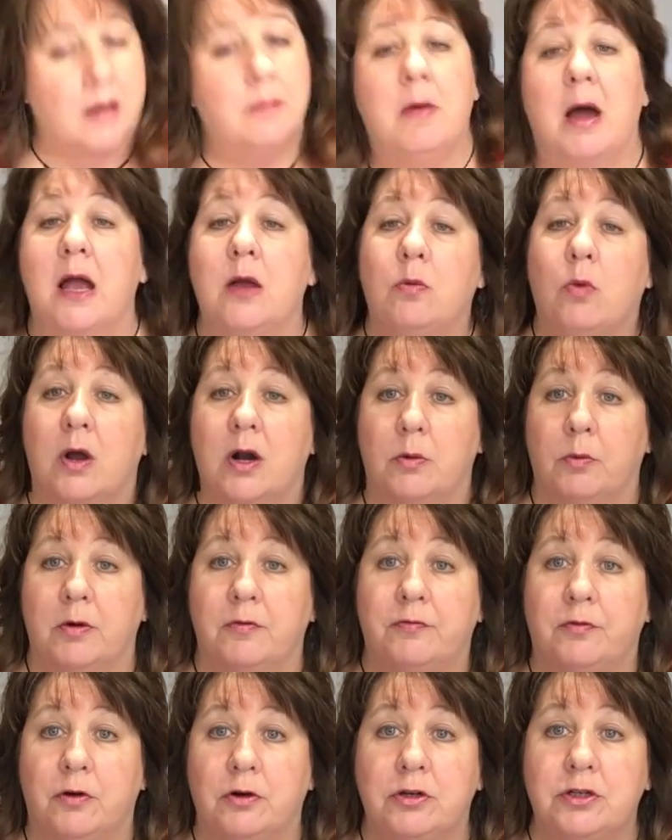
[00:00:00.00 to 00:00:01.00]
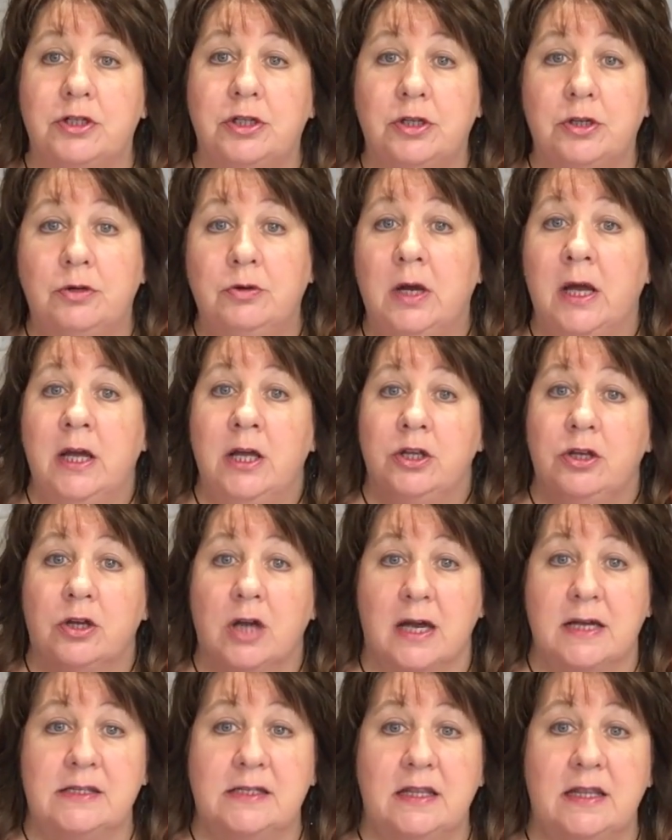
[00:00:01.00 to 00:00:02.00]
I might want to refer to. You
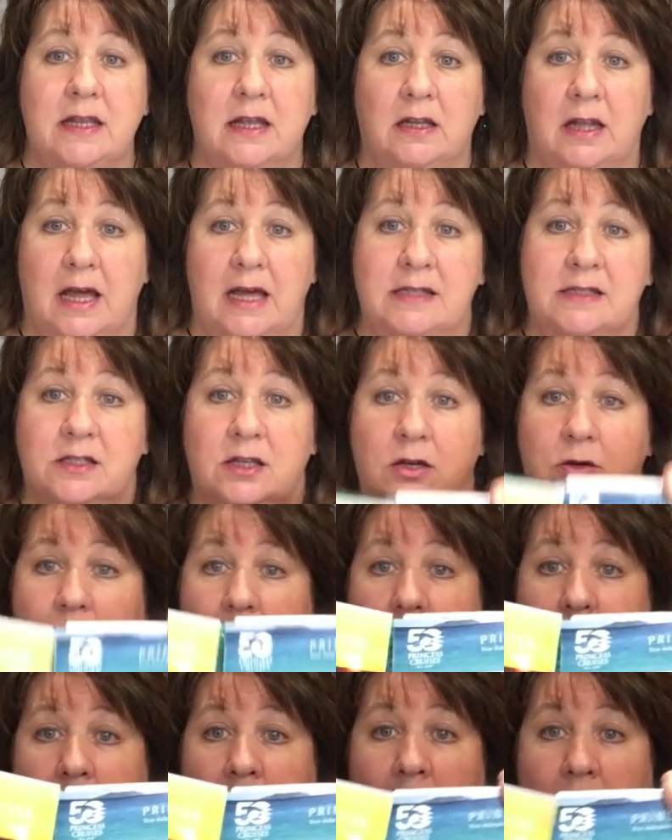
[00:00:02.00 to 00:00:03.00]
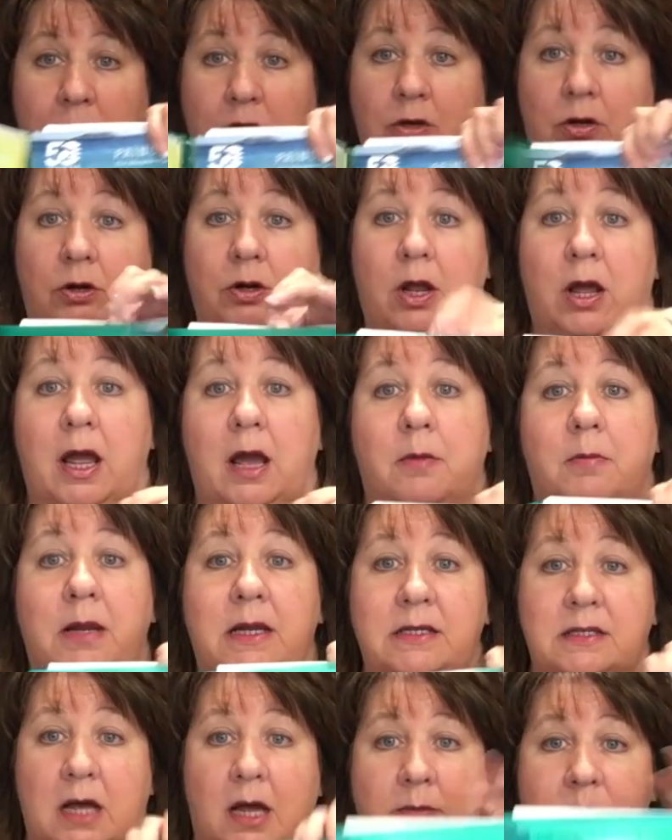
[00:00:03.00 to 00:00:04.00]
guys in the Alaska group, you don't know how
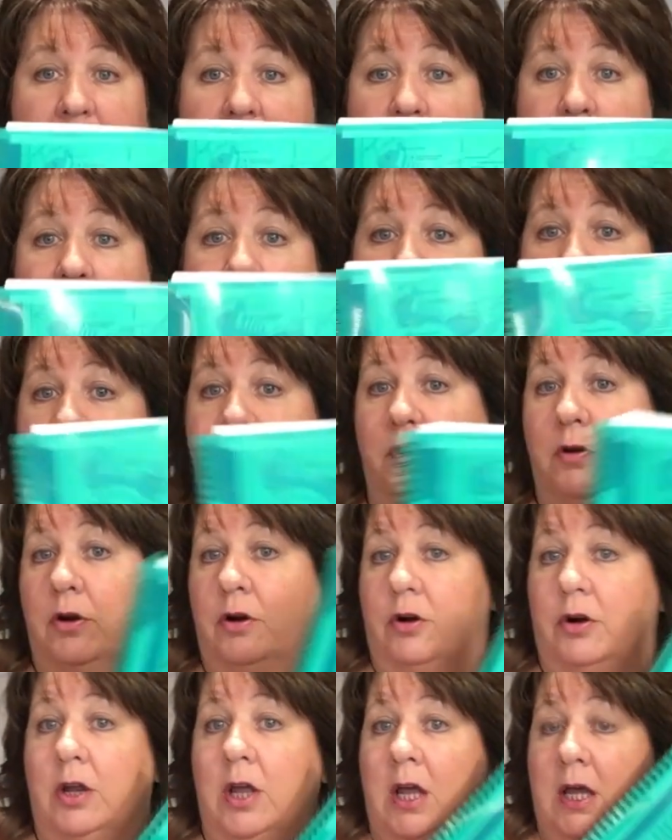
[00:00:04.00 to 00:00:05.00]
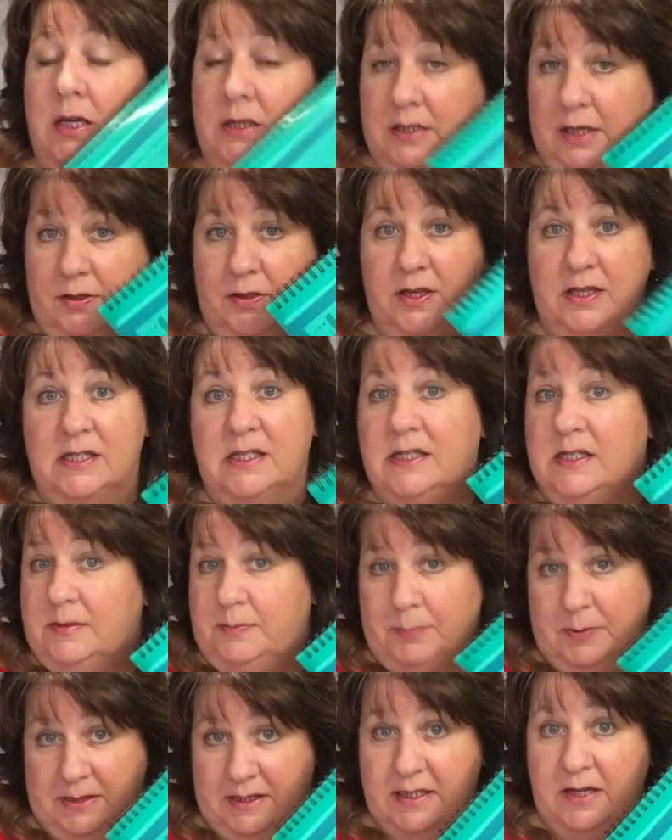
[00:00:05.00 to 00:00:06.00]
many times I've referred to this
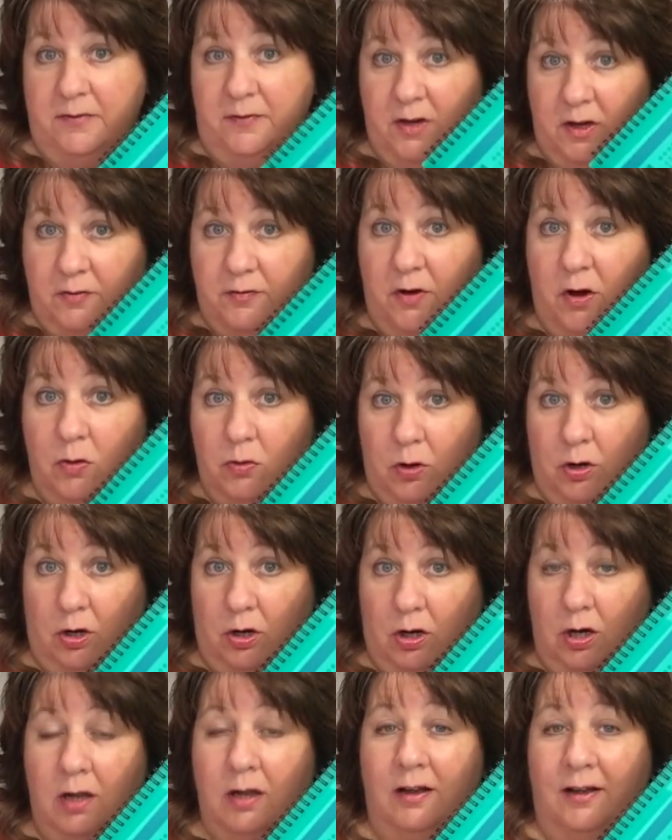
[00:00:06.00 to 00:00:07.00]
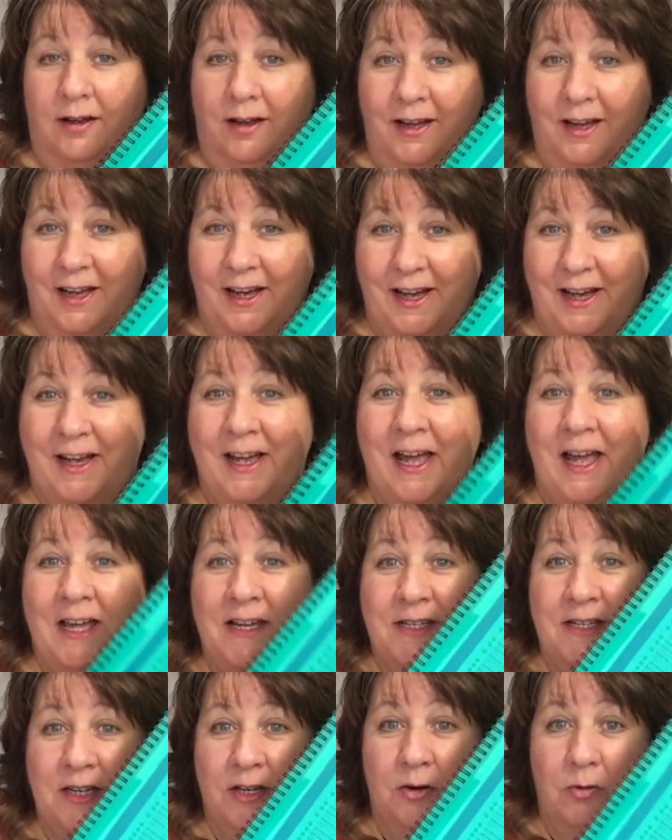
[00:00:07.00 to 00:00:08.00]
specific folder
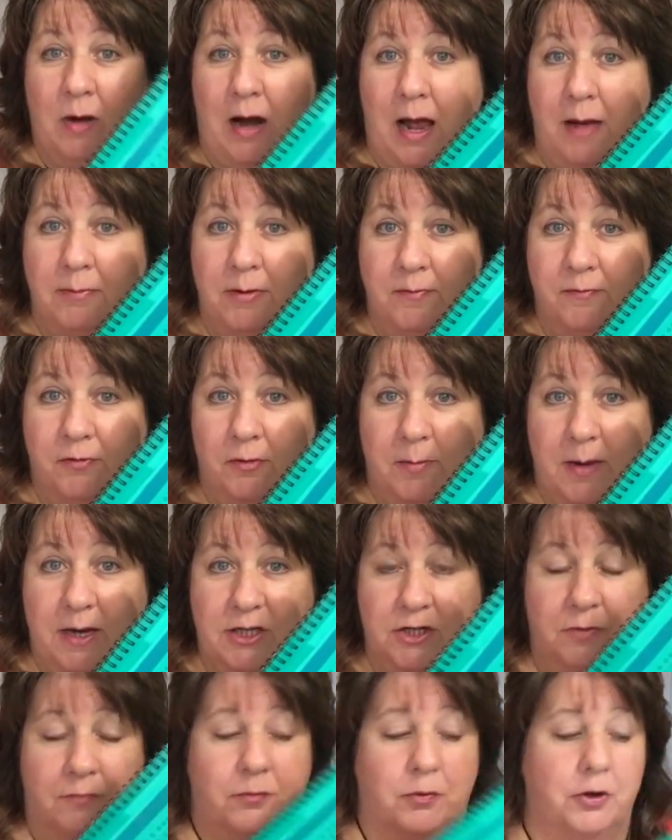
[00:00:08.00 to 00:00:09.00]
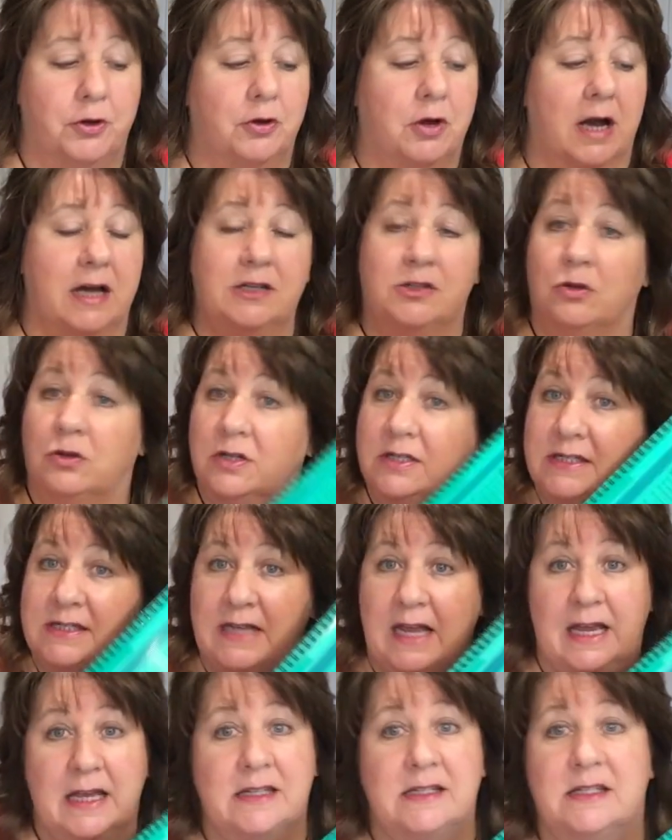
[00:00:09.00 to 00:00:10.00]
to grab information for you guys or to
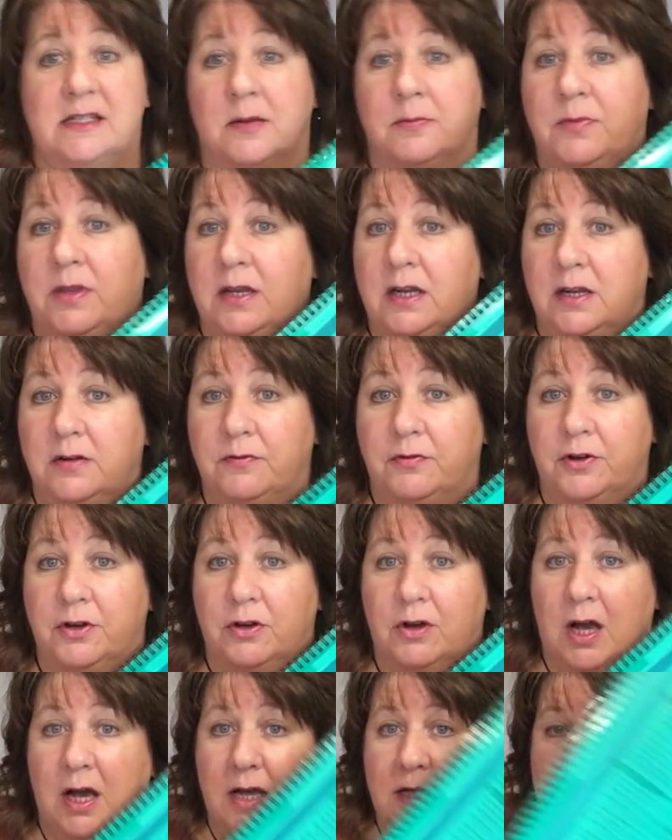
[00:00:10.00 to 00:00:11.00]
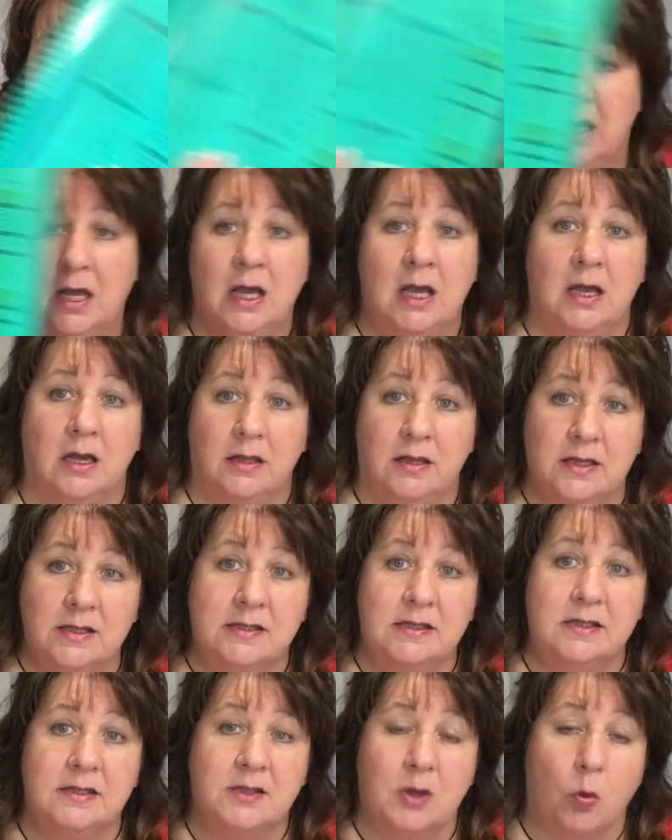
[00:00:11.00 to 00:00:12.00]
scan something in for you guys.
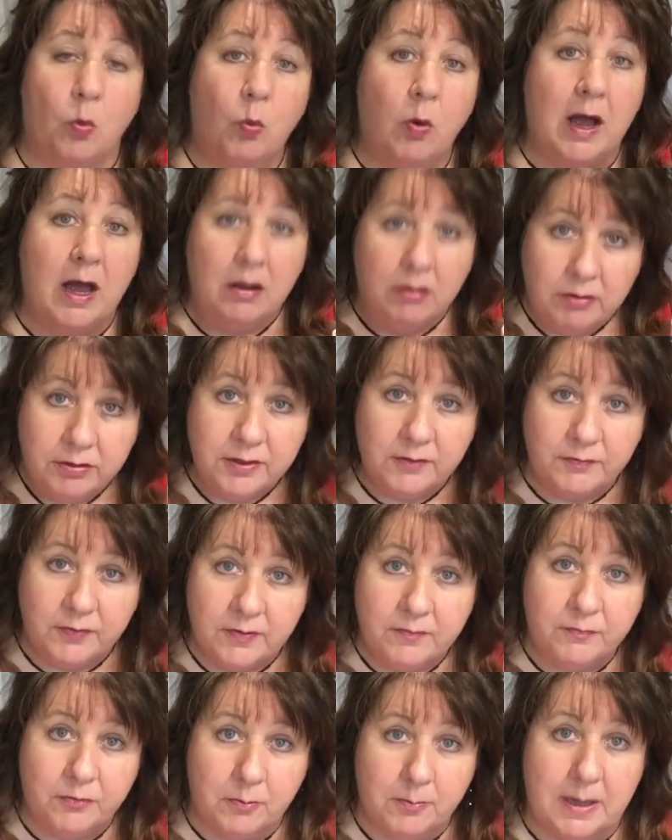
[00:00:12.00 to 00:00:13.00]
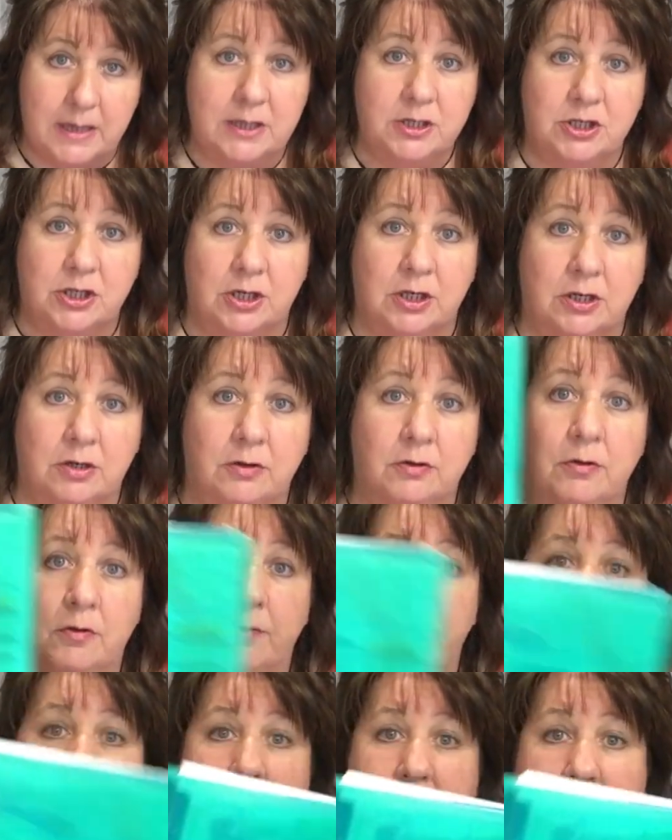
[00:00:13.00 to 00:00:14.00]
This is a wealth of information
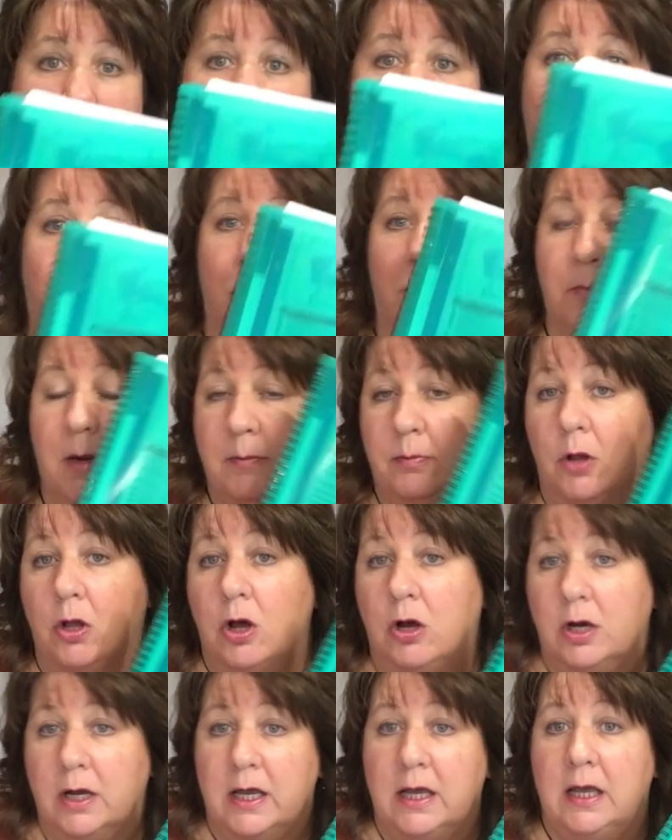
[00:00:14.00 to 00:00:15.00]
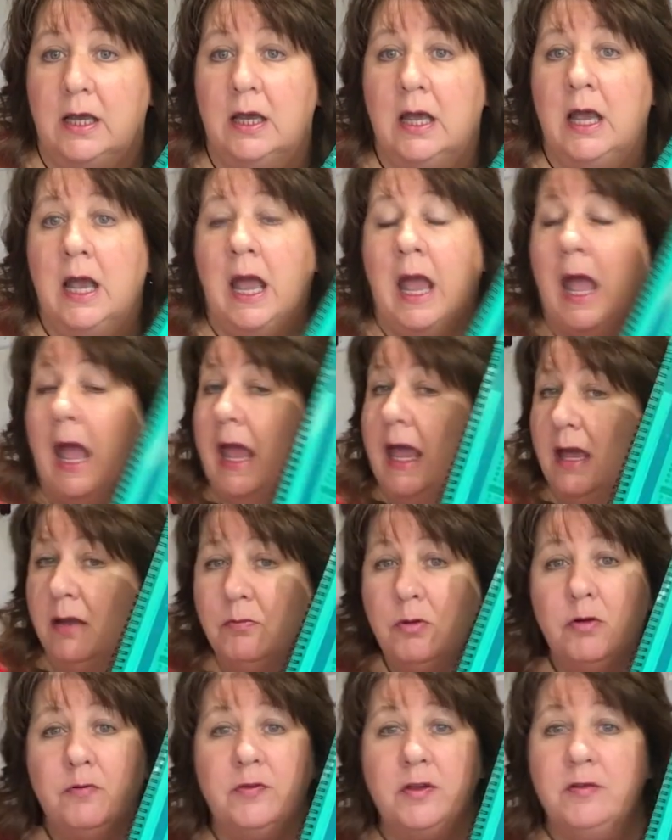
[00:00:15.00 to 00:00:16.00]
for me with my blogging and
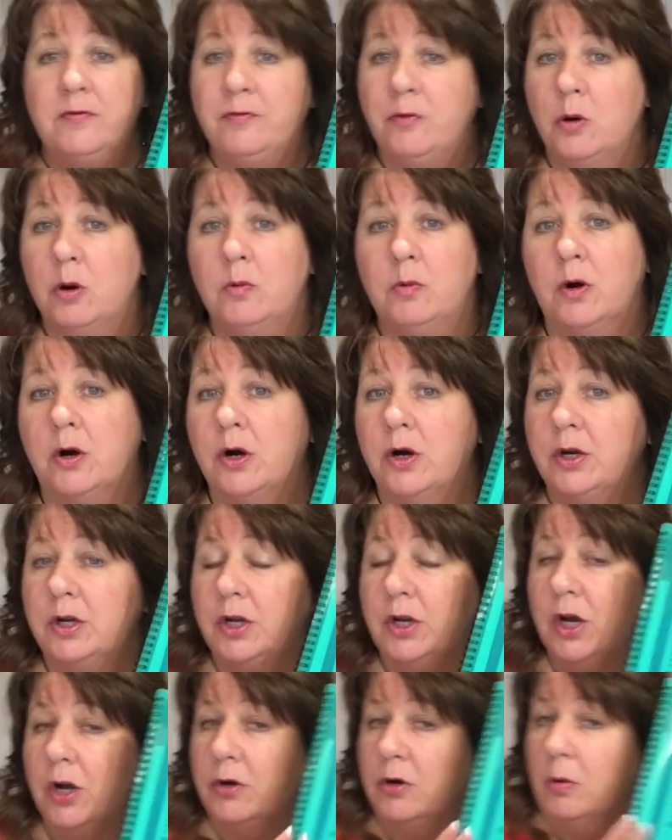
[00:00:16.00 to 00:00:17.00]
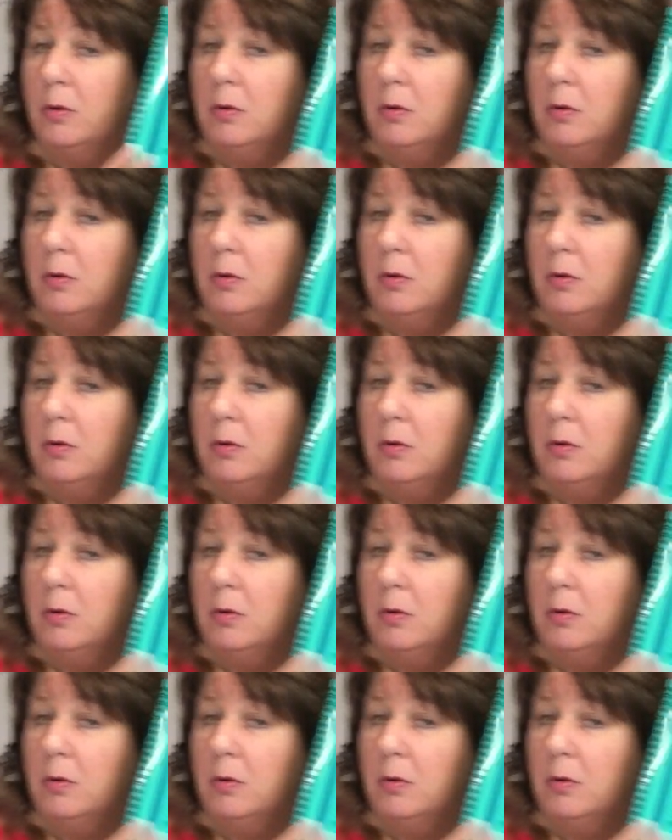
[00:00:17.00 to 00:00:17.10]
moving forward, you know, to